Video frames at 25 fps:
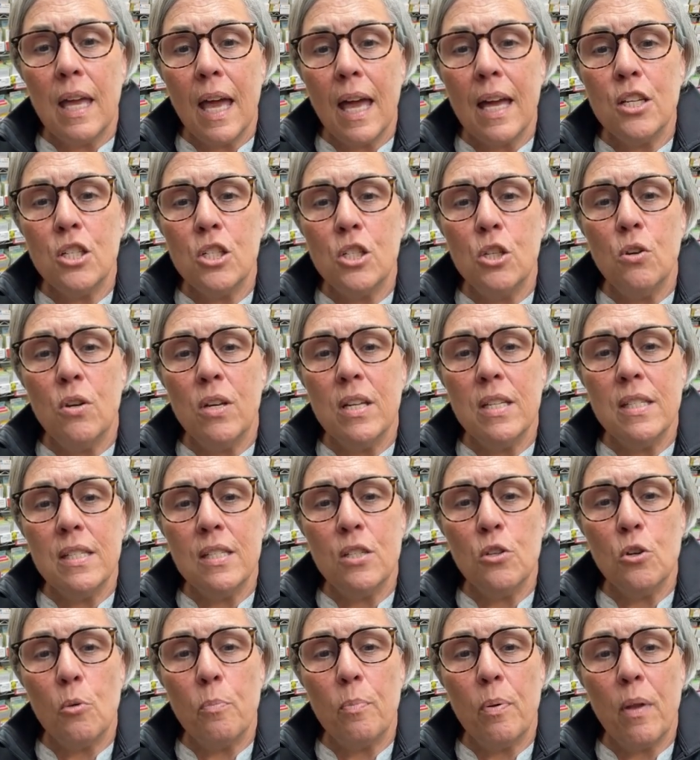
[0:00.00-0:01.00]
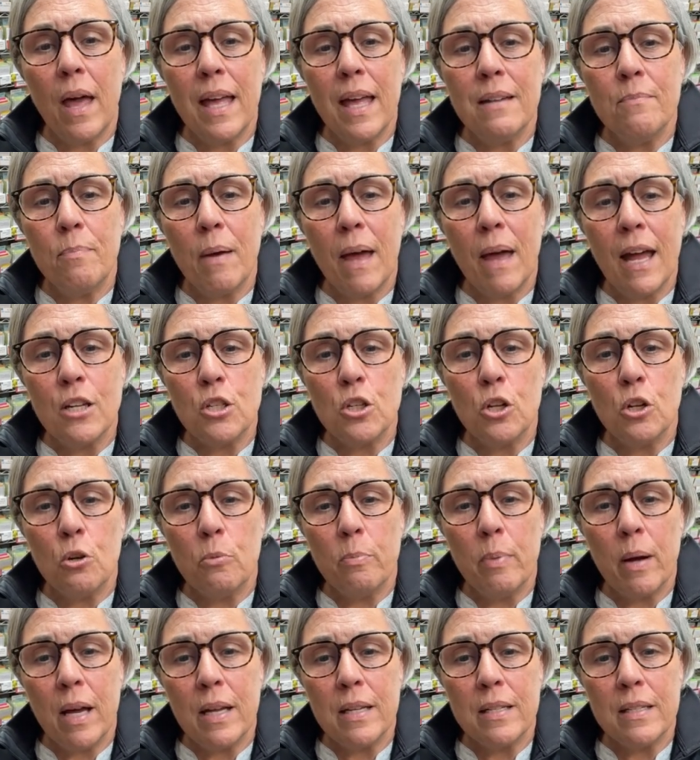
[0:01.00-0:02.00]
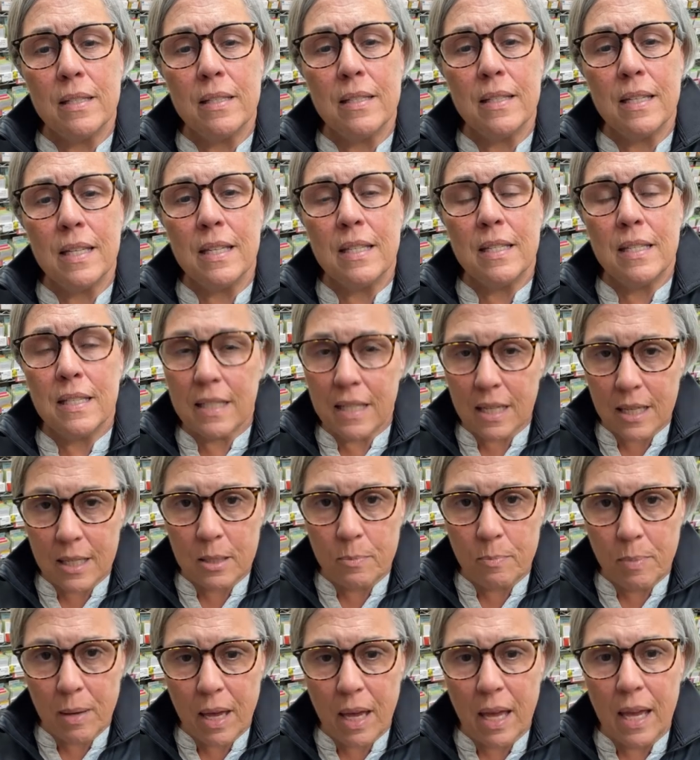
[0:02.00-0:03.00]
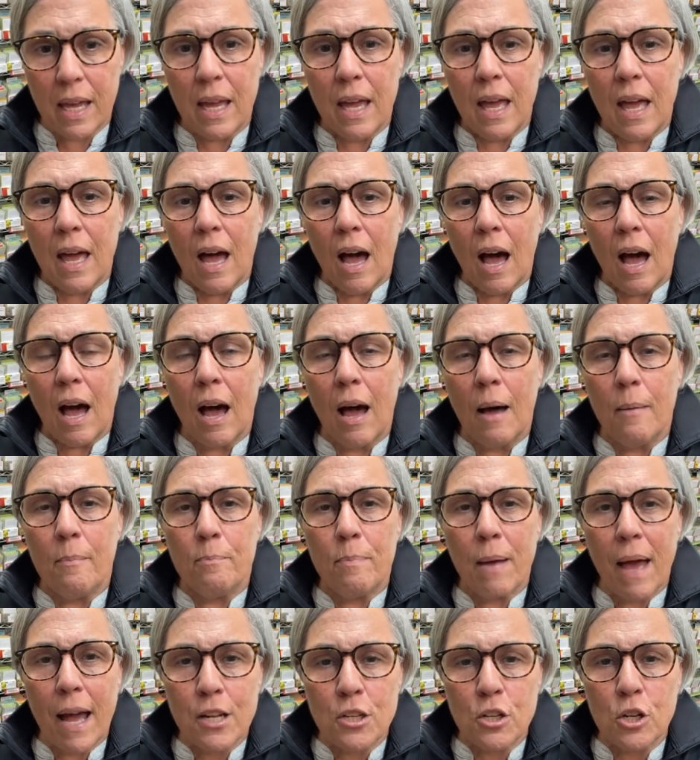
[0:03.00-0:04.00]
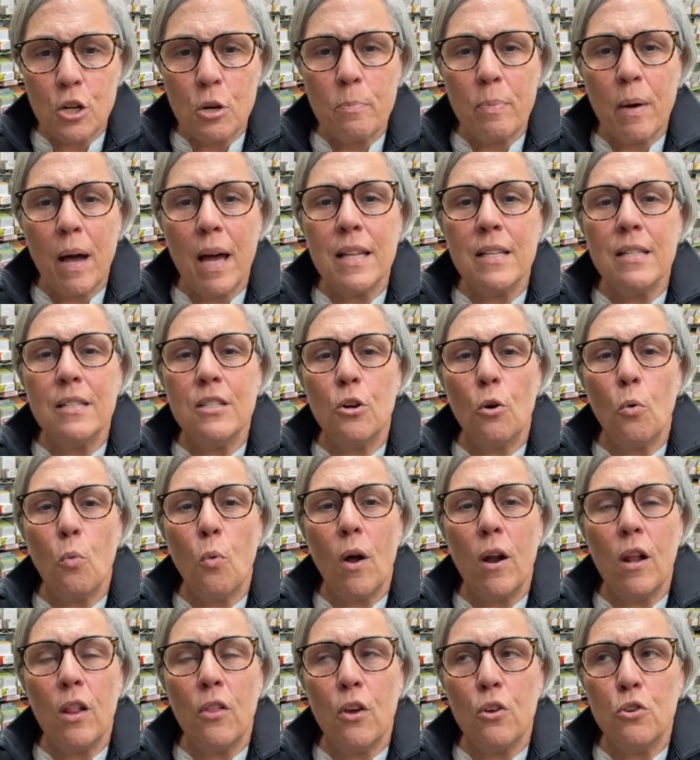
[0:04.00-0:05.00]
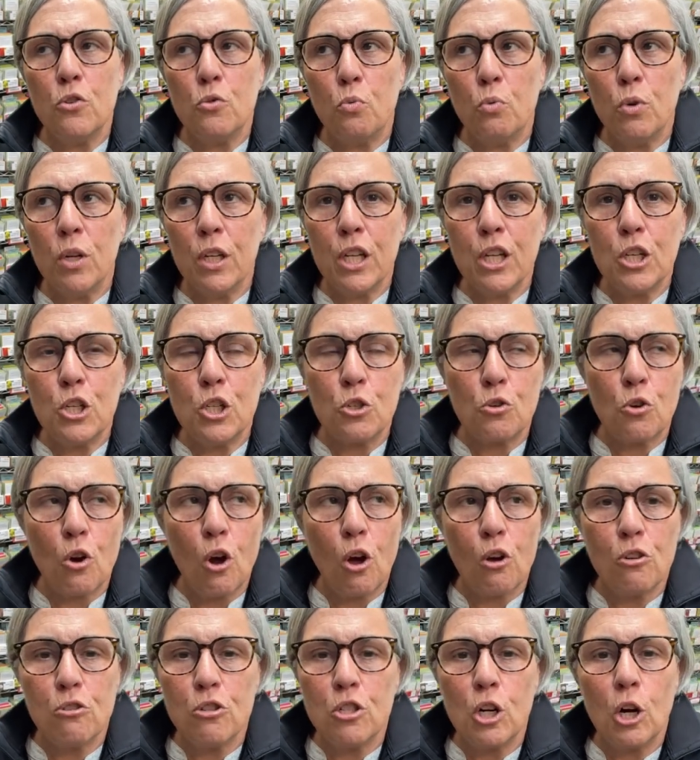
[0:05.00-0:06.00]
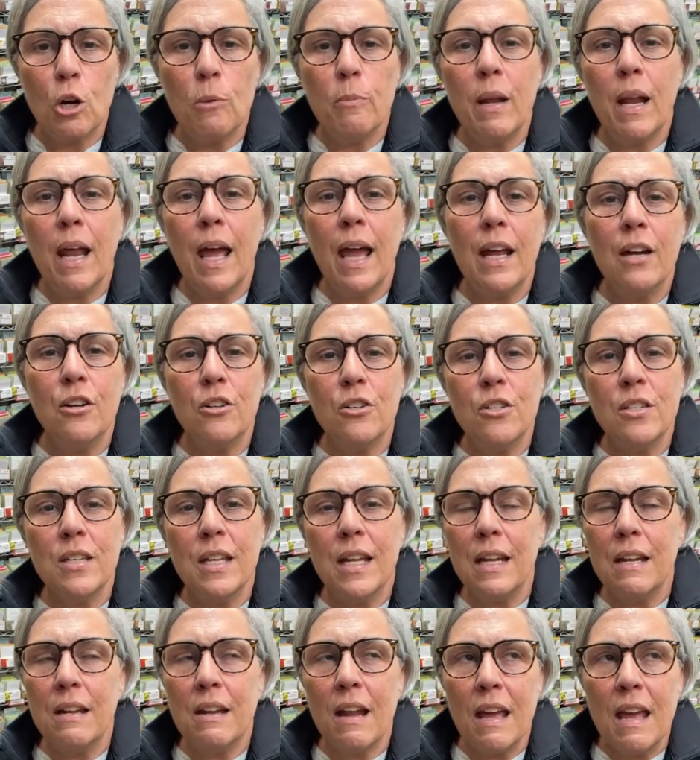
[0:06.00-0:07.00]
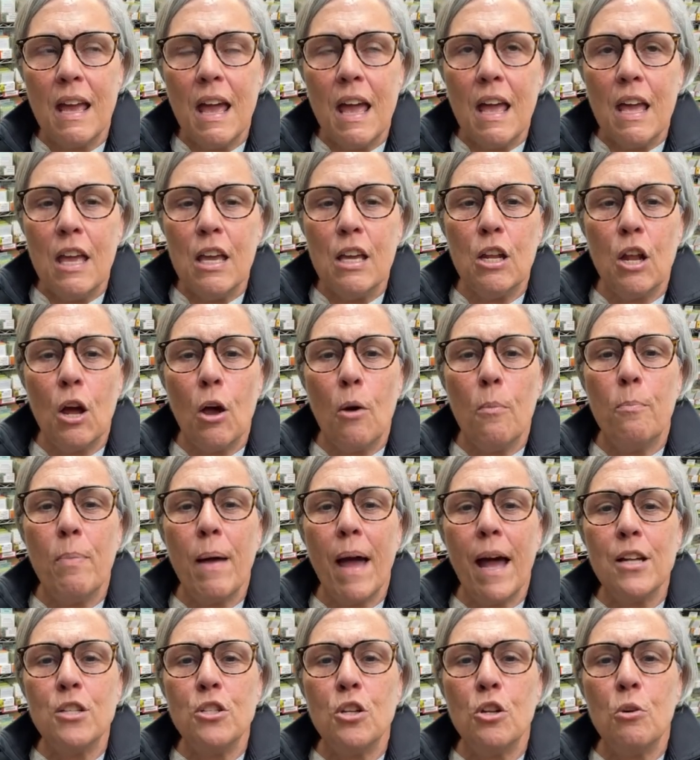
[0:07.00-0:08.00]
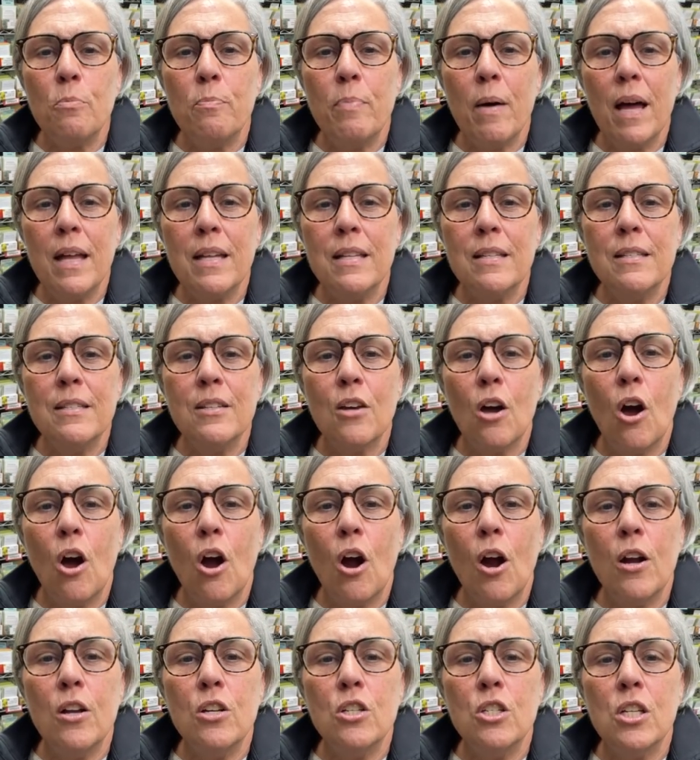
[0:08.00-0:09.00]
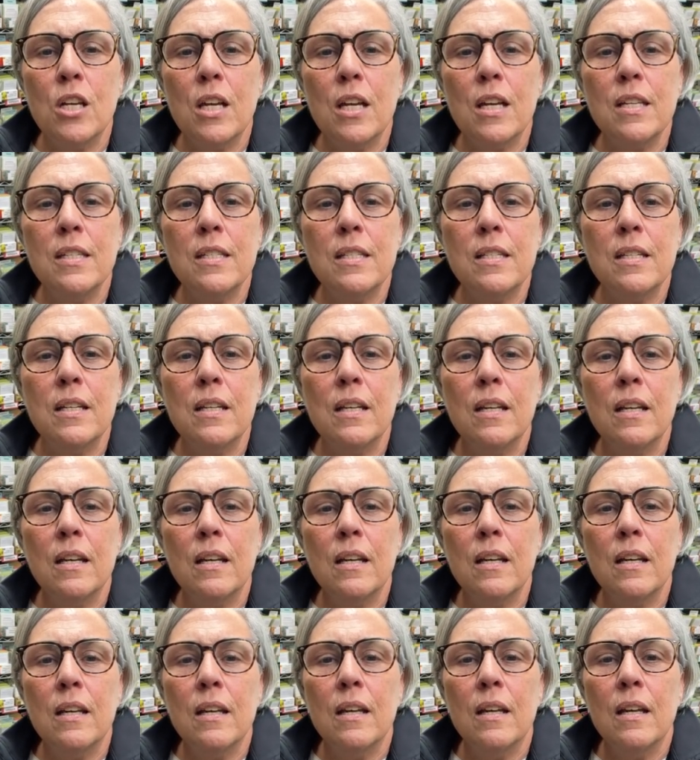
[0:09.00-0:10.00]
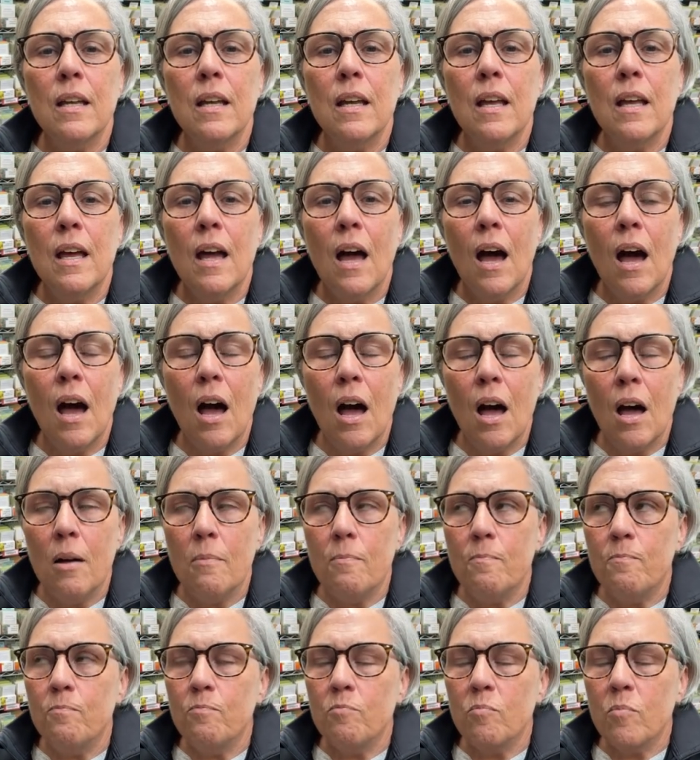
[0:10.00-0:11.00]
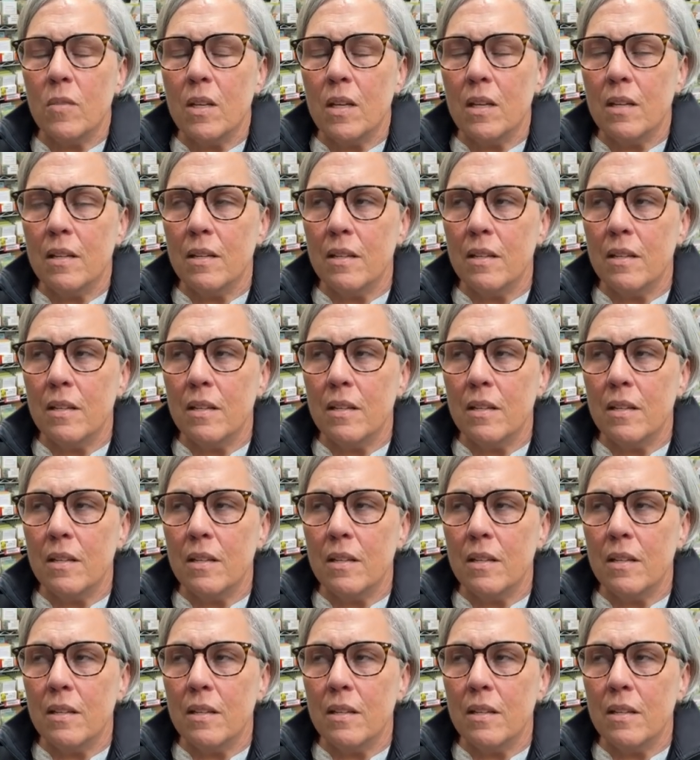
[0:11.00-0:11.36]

yes, you can still plant bachelor buttons in 6B. Um, bachelor buttons are one of those really strong germinators. And, you know, bachelor buttons aren't just um,